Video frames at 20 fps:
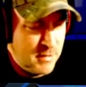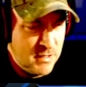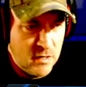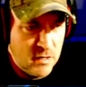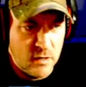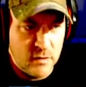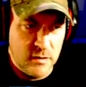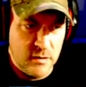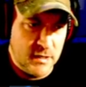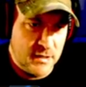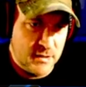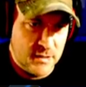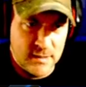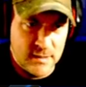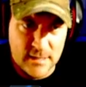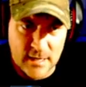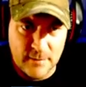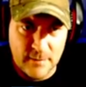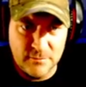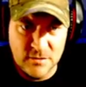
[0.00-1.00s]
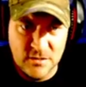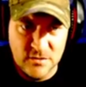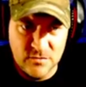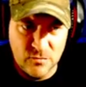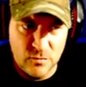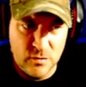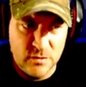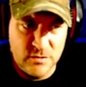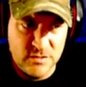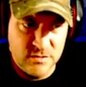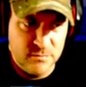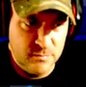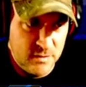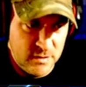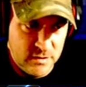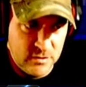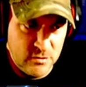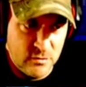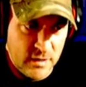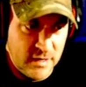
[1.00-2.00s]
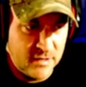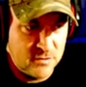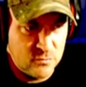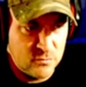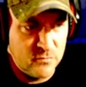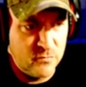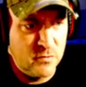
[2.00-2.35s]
Not like captain's voyages, but your actual